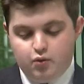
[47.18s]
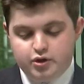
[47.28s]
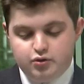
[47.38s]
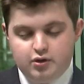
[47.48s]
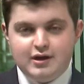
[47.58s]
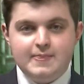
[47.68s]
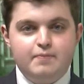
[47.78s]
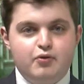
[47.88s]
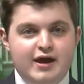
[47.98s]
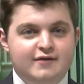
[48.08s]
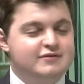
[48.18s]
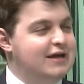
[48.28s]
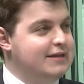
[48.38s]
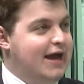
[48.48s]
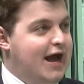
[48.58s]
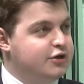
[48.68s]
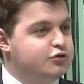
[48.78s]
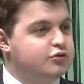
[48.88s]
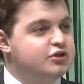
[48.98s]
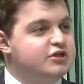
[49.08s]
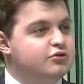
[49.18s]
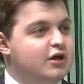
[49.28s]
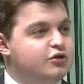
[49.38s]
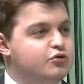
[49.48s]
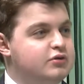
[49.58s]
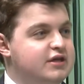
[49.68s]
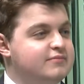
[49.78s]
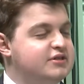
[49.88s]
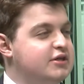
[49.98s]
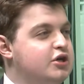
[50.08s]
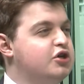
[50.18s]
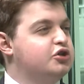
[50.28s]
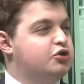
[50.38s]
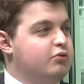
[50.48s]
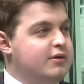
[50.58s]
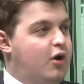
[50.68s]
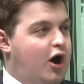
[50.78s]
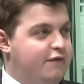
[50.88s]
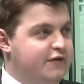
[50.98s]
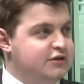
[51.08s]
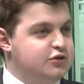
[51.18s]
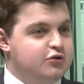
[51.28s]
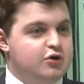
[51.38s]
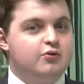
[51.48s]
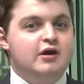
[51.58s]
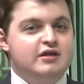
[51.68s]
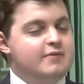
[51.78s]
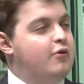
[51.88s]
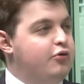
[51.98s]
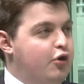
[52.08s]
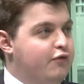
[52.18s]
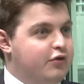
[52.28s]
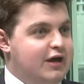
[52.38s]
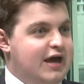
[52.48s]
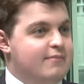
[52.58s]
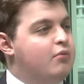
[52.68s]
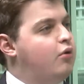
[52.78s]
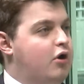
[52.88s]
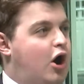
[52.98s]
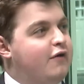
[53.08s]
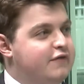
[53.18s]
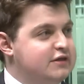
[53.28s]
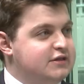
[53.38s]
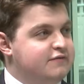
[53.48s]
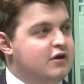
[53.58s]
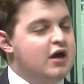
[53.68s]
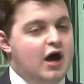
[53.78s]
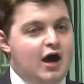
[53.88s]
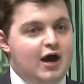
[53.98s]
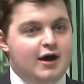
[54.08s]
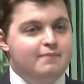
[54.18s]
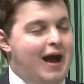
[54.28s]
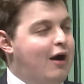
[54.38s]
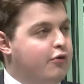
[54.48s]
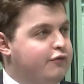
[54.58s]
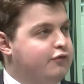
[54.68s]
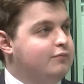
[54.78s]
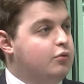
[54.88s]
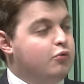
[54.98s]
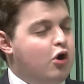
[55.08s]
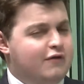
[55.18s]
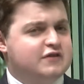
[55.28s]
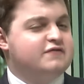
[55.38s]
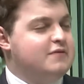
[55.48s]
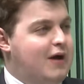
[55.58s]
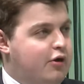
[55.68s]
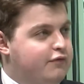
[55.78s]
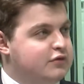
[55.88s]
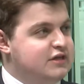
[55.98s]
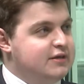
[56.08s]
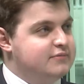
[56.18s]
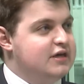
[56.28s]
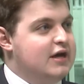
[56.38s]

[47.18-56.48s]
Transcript: when you look at the Braves and the Astros, these are not two teams that scream offense to you. They both overcame more offensively powerful teams